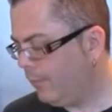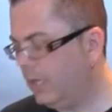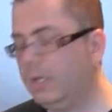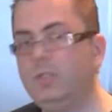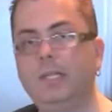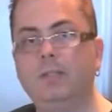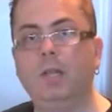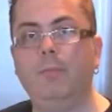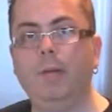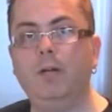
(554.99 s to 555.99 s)
It actually tastes a
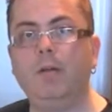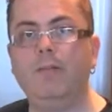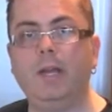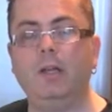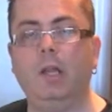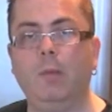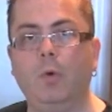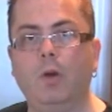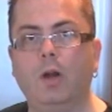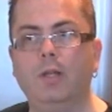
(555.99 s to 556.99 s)
lot better. I've added a lot
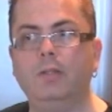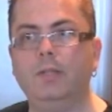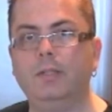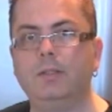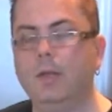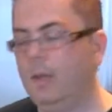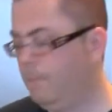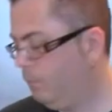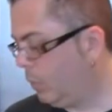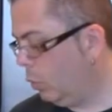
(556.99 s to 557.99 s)
more garlic to this.
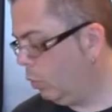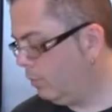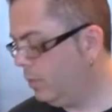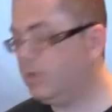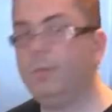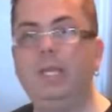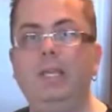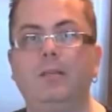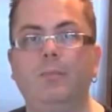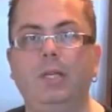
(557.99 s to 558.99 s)
Oh, there's some
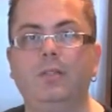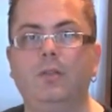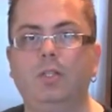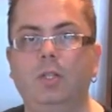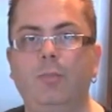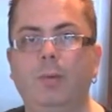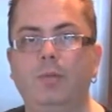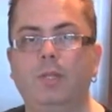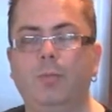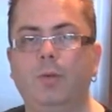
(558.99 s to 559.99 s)
heat because of the chili
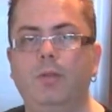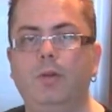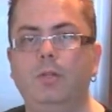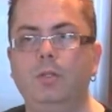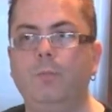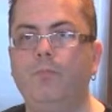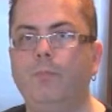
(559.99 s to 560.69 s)
peppers that I put in there too.